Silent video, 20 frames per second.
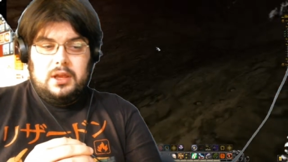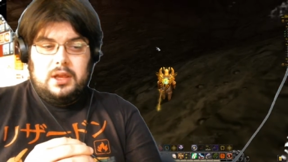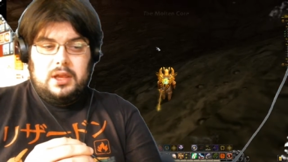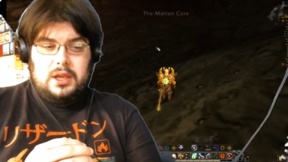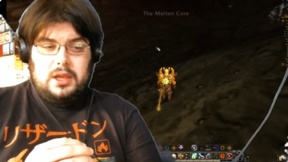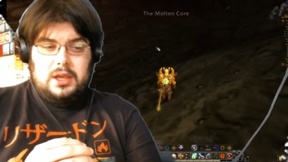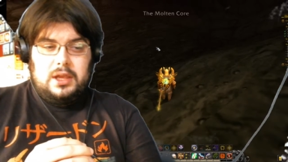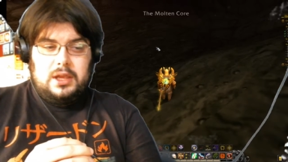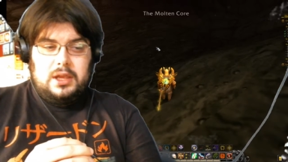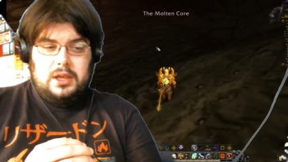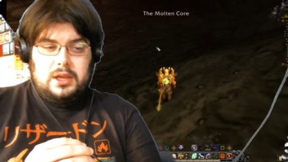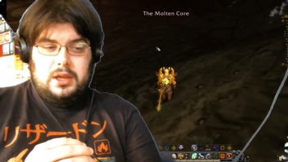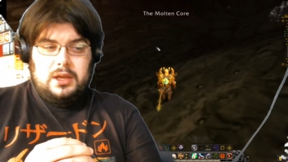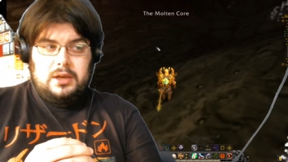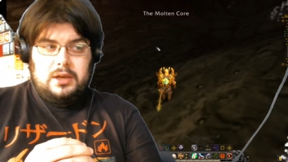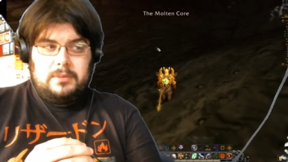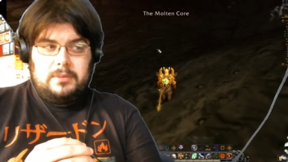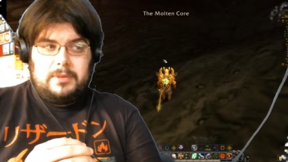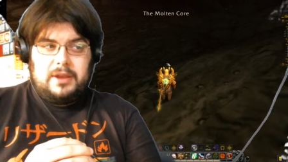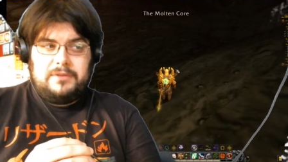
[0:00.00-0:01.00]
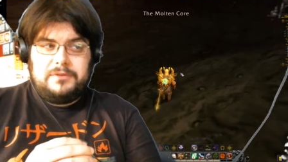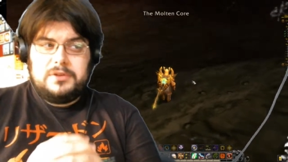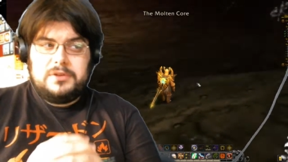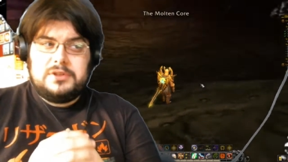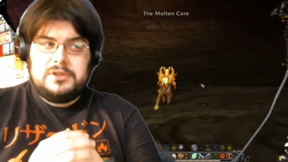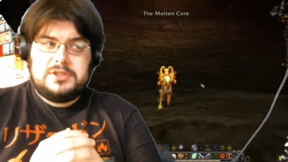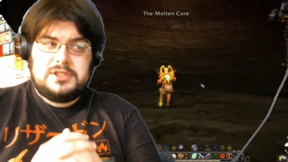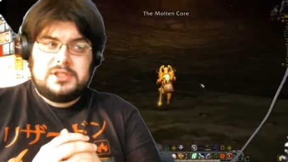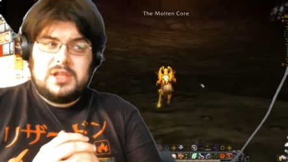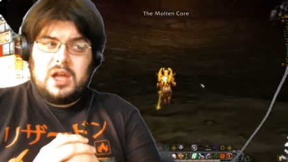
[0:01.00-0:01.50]
And my
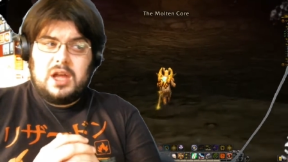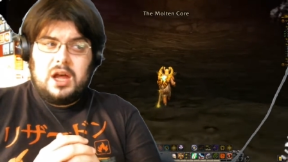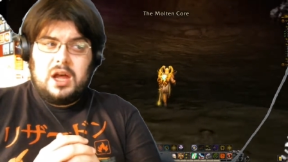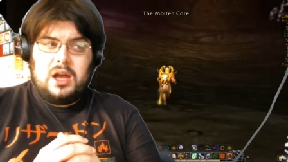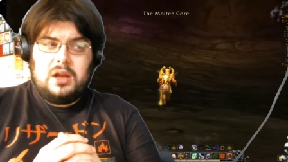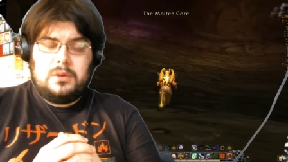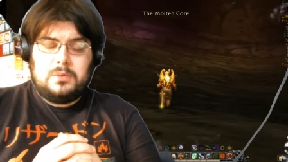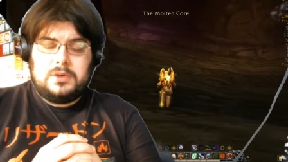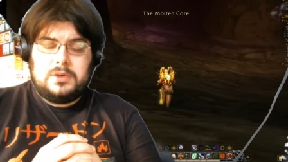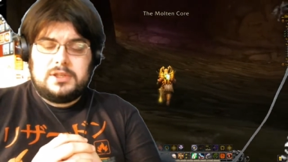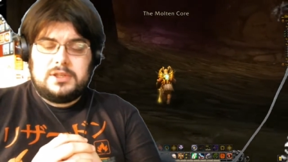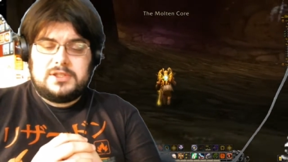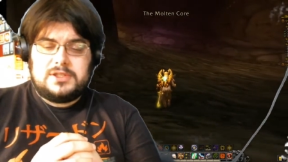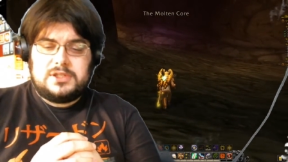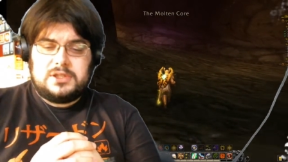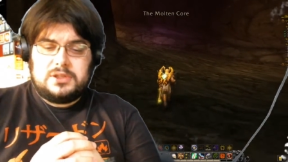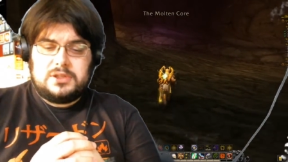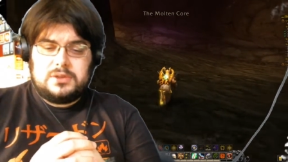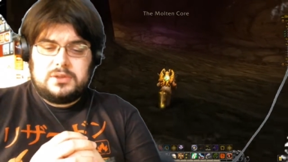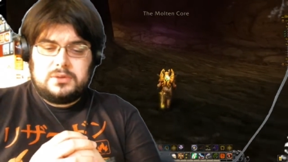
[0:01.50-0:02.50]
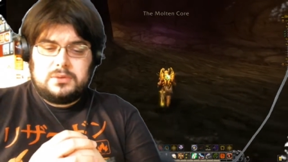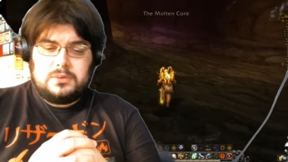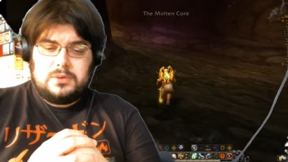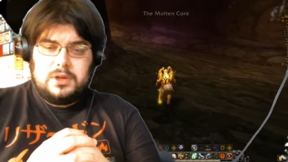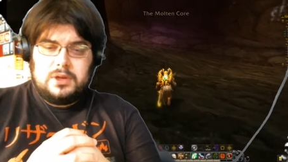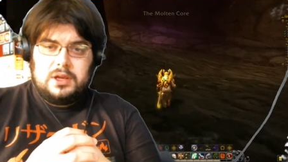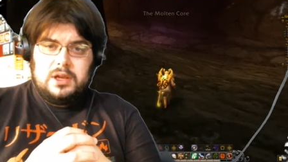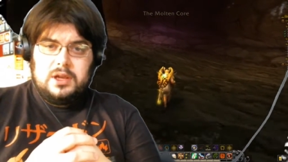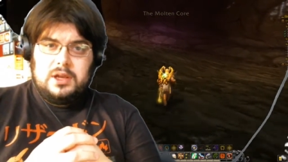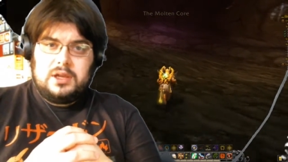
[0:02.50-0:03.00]
first thought was to
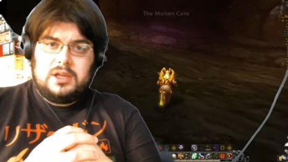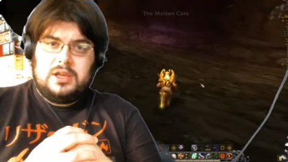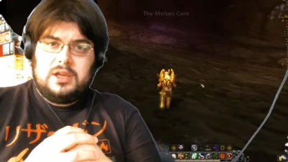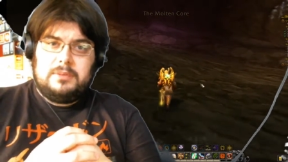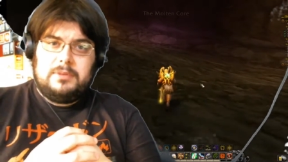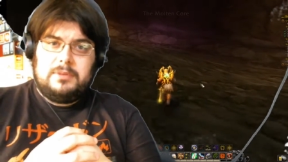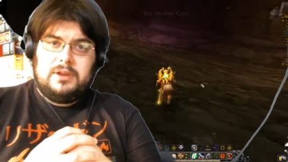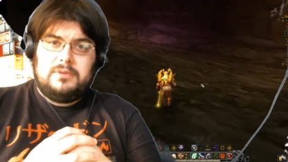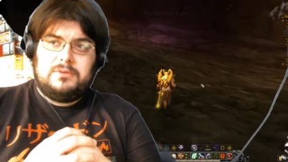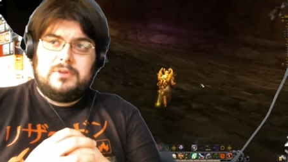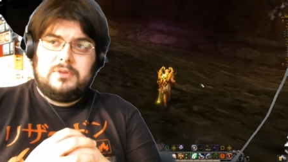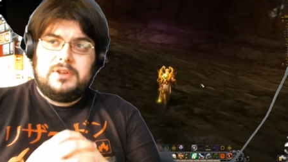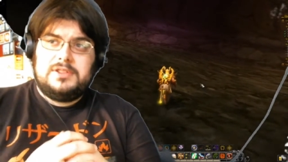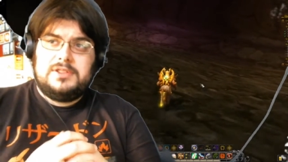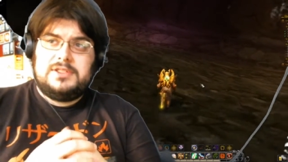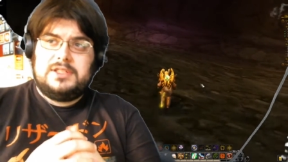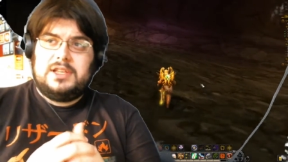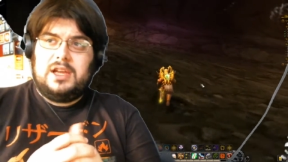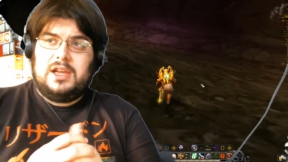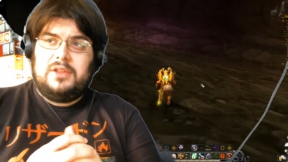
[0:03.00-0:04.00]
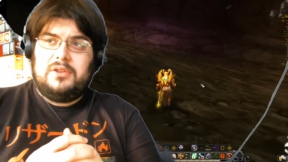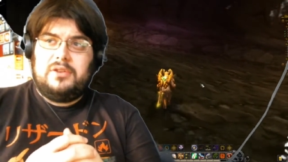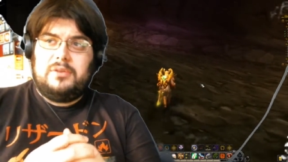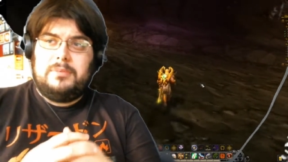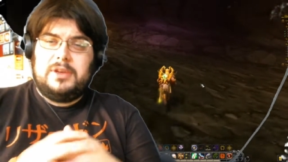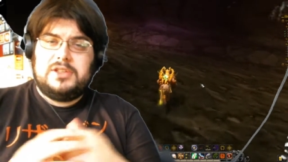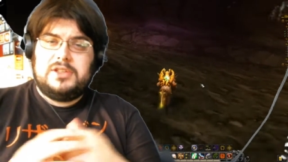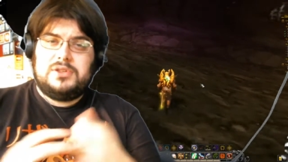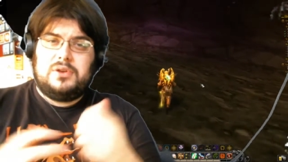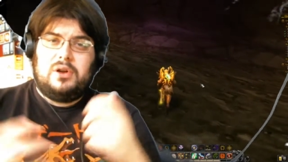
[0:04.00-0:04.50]
get my friends together, and
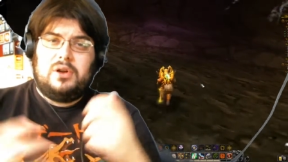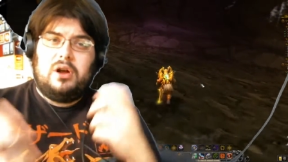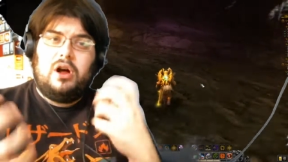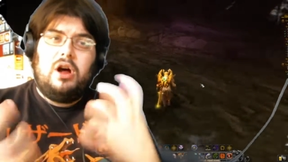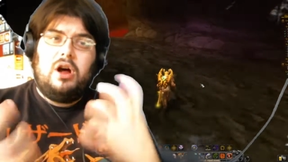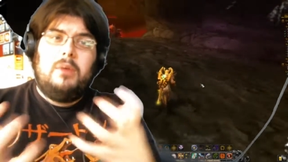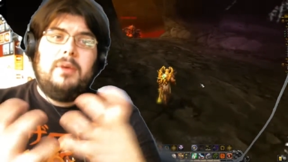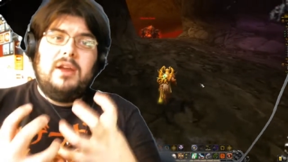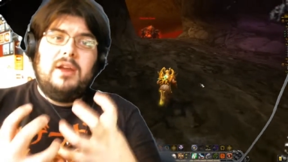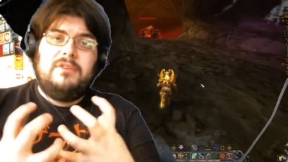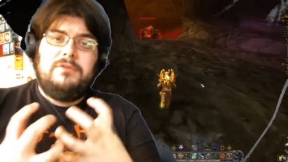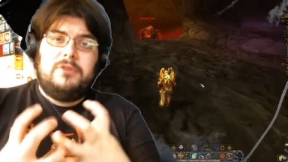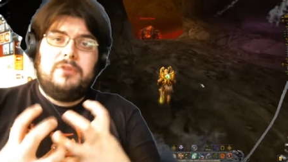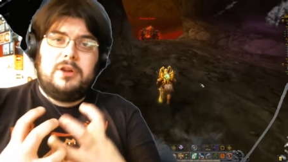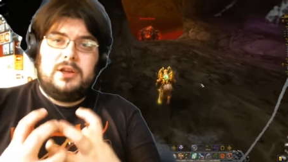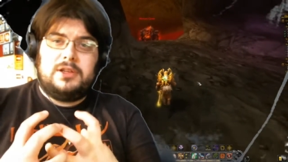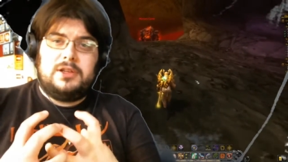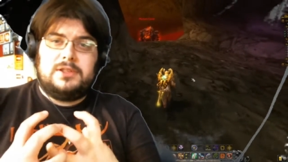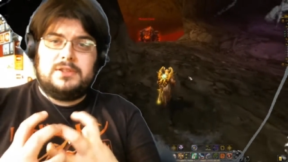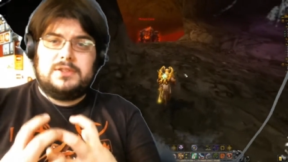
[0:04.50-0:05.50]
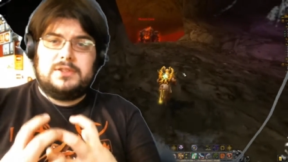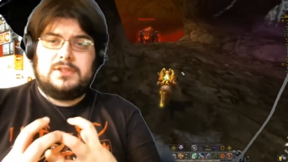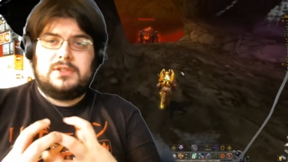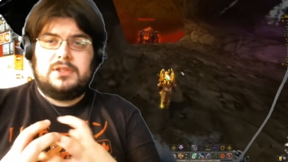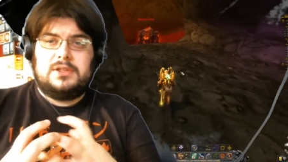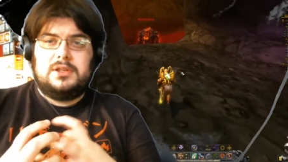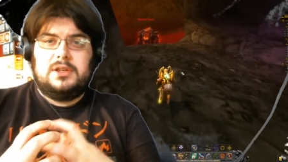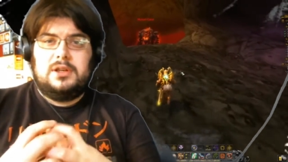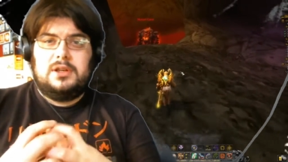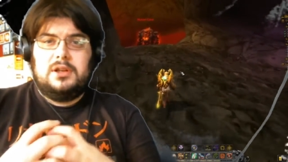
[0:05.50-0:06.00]
make sure all my friends
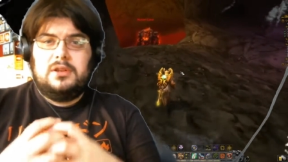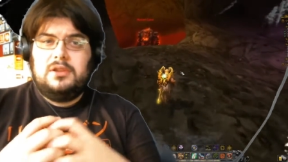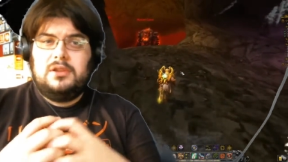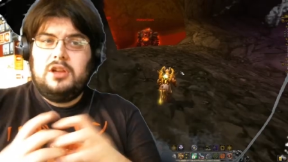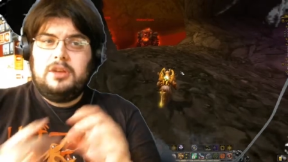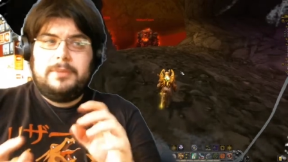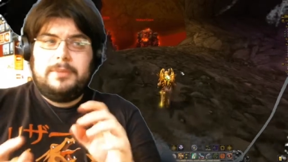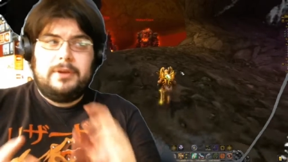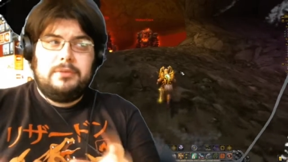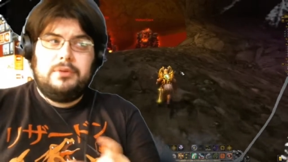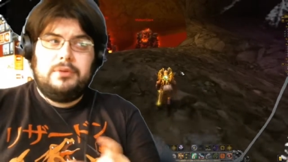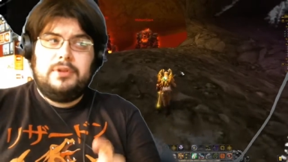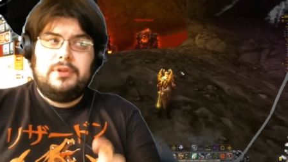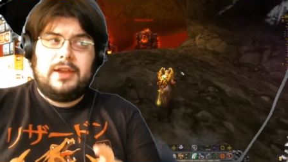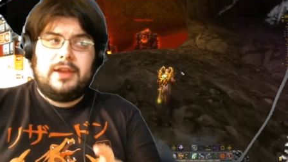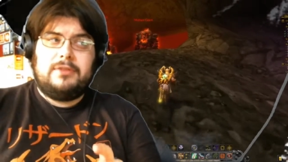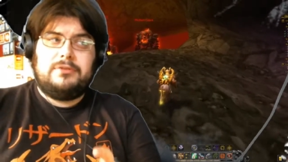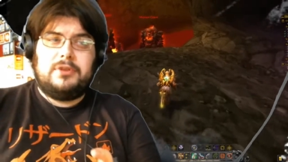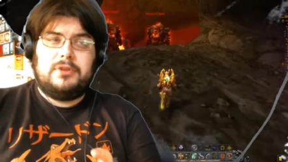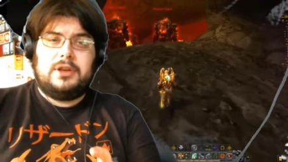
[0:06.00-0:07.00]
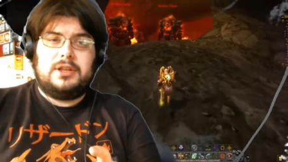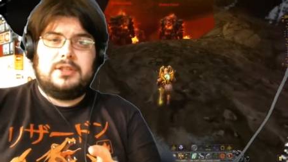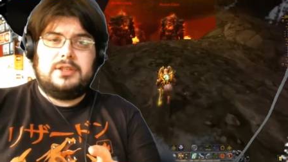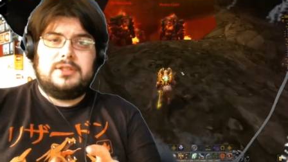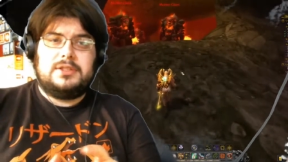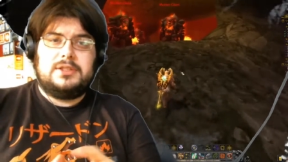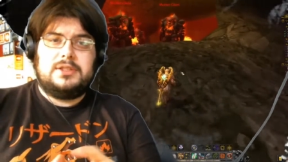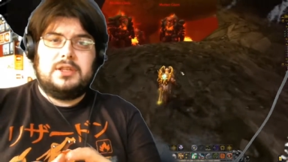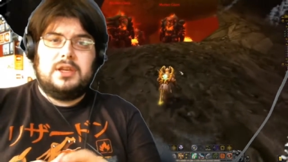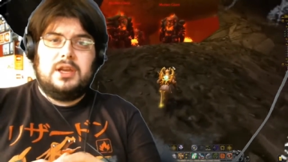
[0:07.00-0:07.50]
none of my real life
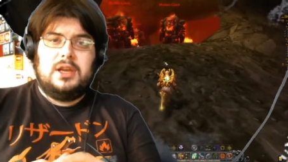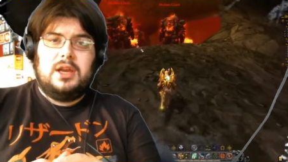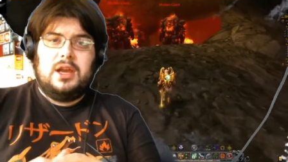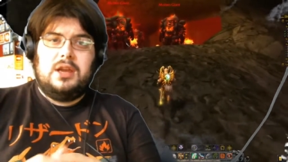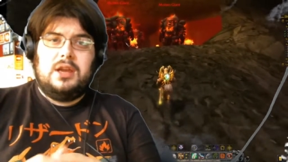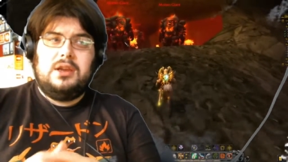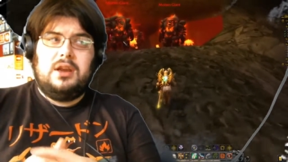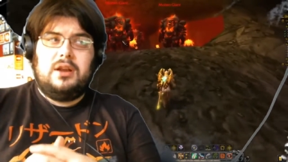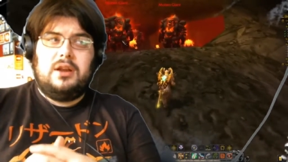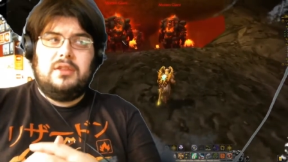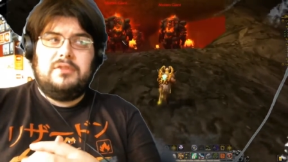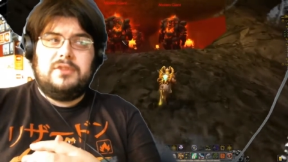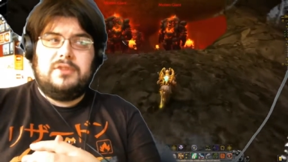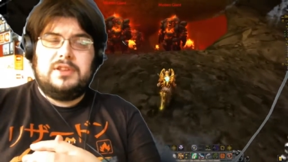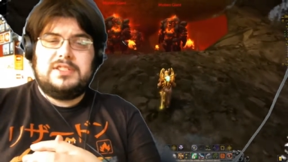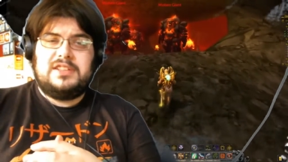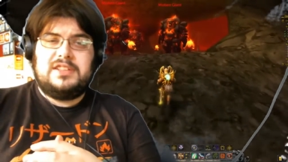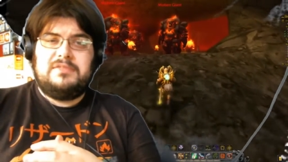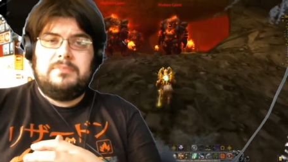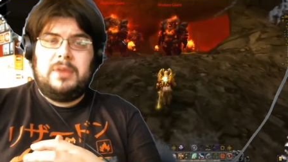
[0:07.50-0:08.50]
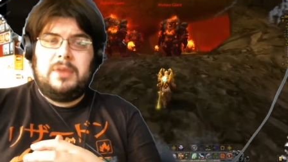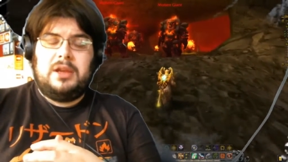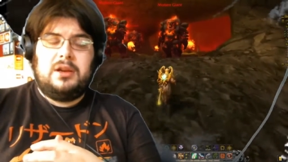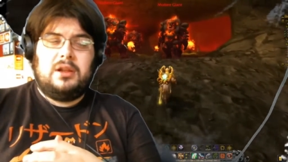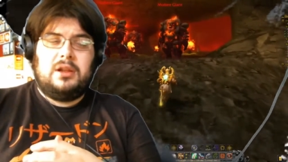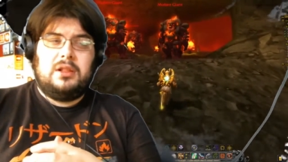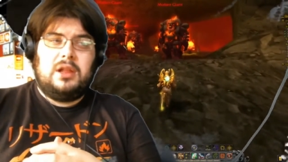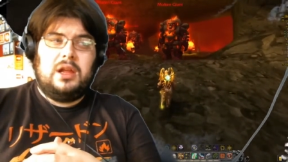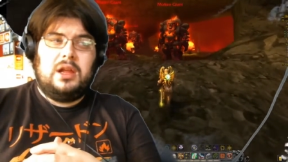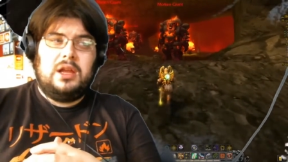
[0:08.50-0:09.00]
friends, and none of the friends I've made
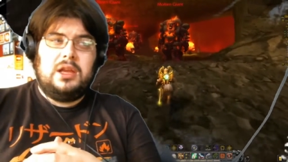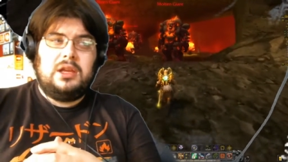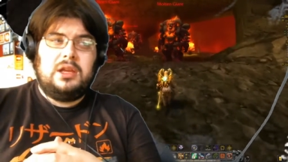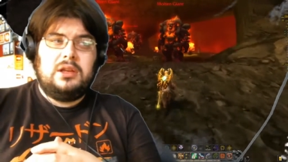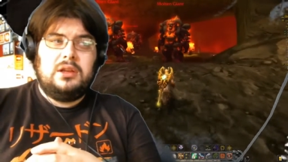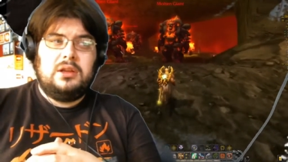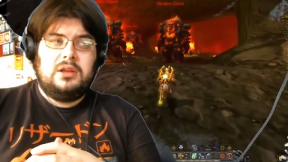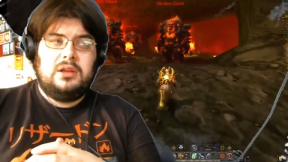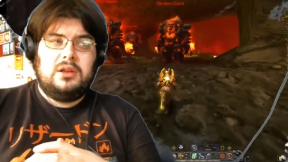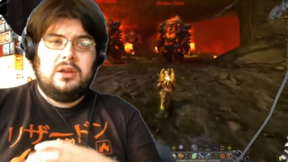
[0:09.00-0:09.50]
online